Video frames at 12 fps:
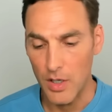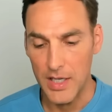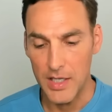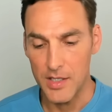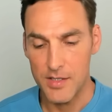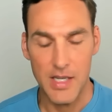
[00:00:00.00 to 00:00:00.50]

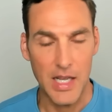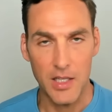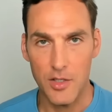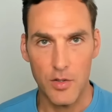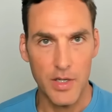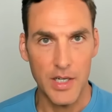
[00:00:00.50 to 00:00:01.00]
eat a
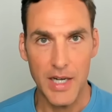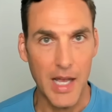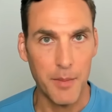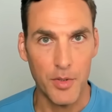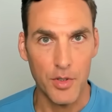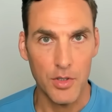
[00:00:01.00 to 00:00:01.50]
salad or eat an
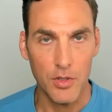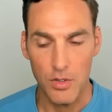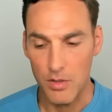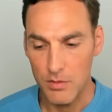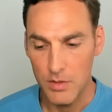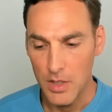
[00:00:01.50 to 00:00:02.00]
apple
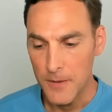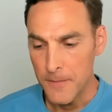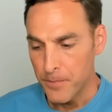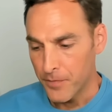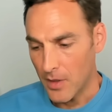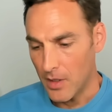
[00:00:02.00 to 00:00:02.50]
or
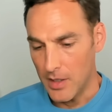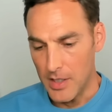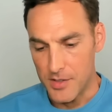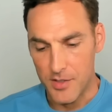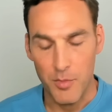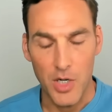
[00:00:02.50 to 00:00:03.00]

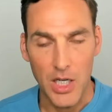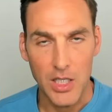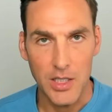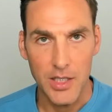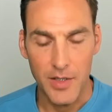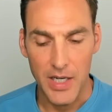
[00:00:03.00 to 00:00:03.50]
eat some
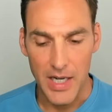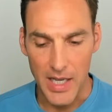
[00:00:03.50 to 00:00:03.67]
broccoli, right?